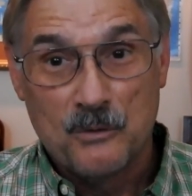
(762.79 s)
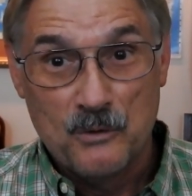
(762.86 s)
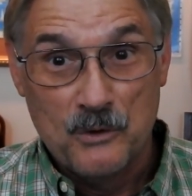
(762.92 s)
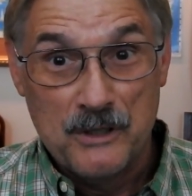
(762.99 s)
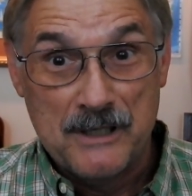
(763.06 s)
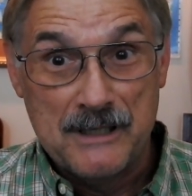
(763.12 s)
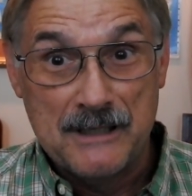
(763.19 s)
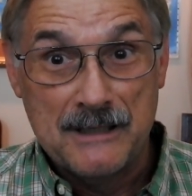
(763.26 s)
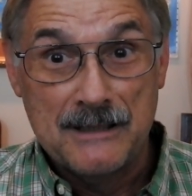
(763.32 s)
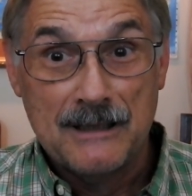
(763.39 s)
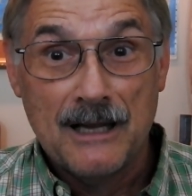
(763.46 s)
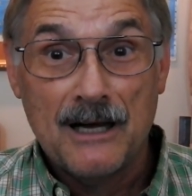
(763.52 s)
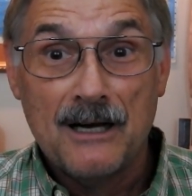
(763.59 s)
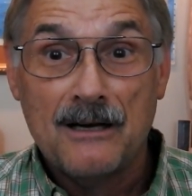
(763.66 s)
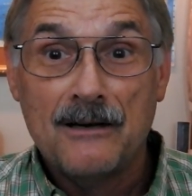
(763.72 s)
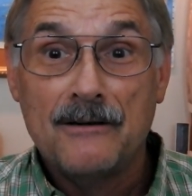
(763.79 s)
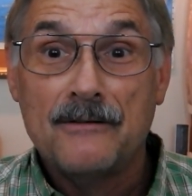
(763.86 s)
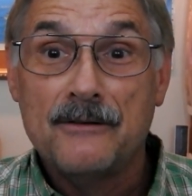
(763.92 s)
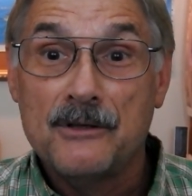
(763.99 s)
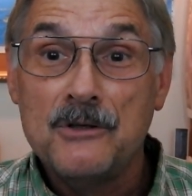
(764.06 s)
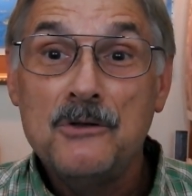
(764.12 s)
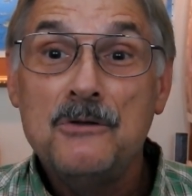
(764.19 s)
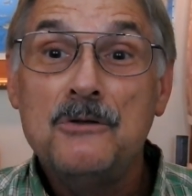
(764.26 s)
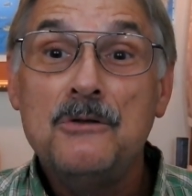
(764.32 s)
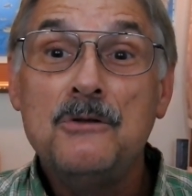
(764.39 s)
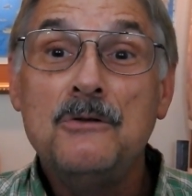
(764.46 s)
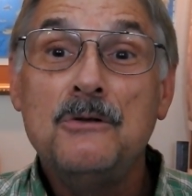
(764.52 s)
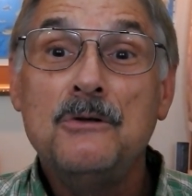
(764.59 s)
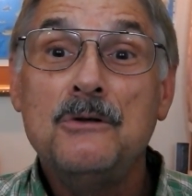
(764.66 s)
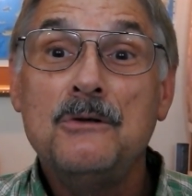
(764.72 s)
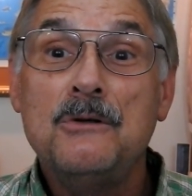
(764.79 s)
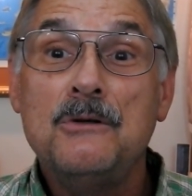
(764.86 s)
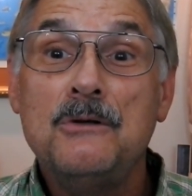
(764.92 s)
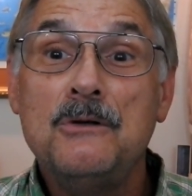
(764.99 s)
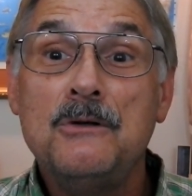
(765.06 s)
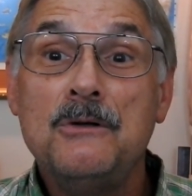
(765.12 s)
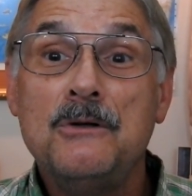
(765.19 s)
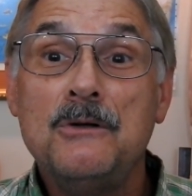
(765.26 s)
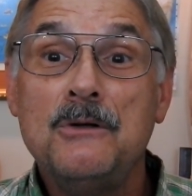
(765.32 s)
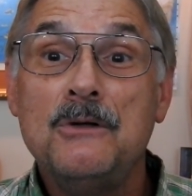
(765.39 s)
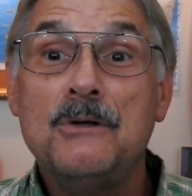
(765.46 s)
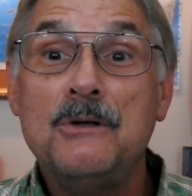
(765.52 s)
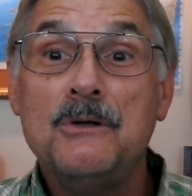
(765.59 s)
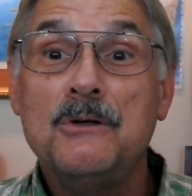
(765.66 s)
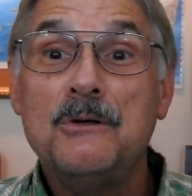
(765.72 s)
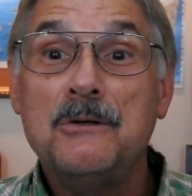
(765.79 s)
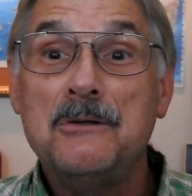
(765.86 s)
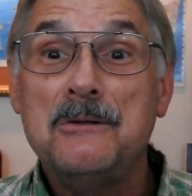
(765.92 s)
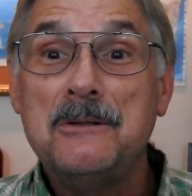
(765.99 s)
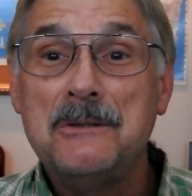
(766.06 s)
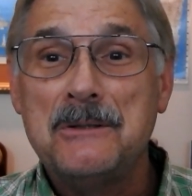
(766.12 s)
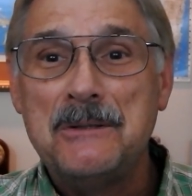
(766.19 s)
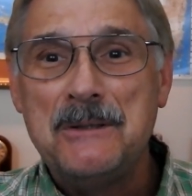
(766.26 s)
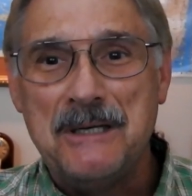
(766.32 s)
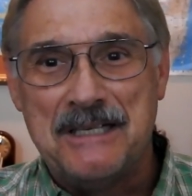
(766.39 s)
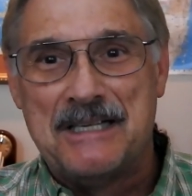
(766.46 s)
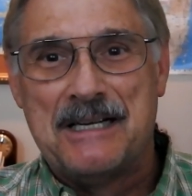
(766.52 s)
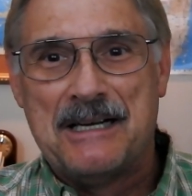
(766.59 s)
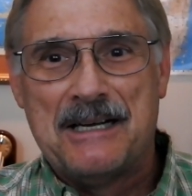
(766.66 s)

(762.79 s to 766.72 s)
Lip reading: We love you.